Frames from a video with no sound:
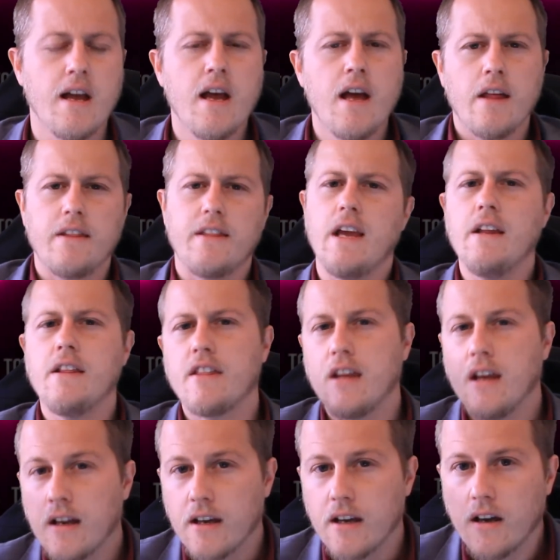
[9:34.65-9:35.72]
They
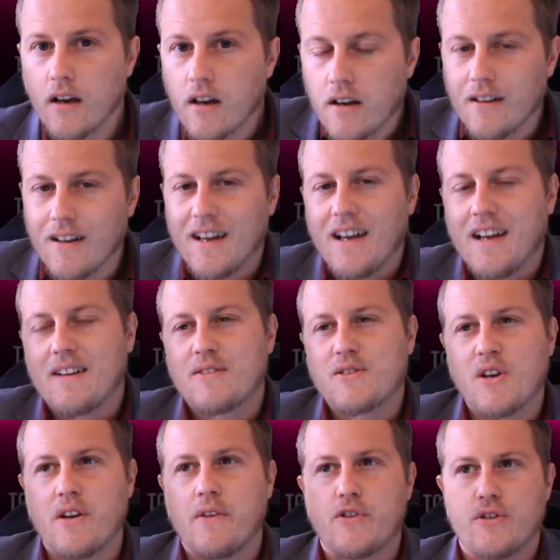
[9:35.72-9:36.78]
think it's kind of
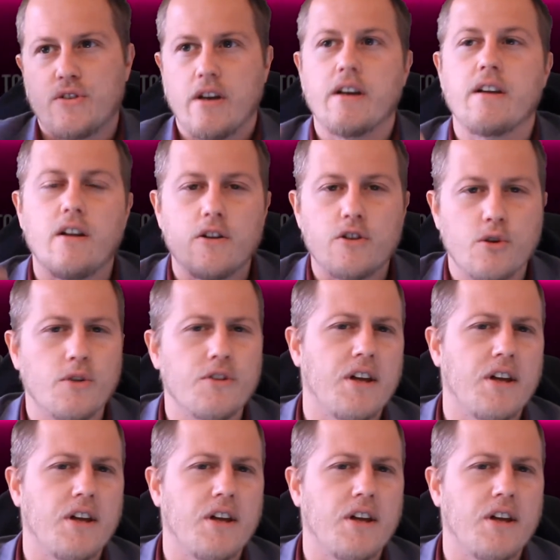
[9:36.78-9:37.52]
a psychological thing.